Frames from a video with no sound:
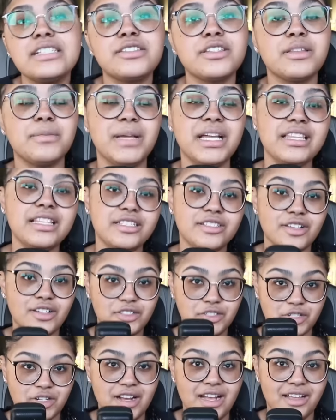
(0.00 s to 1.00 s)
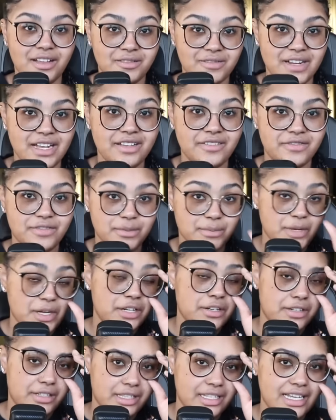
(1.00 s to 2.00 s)
so the man that's on trial, right, for
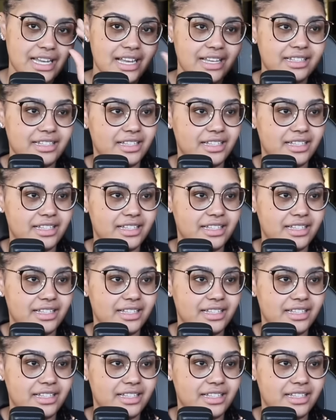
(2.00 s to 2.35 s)
murdering the guy in the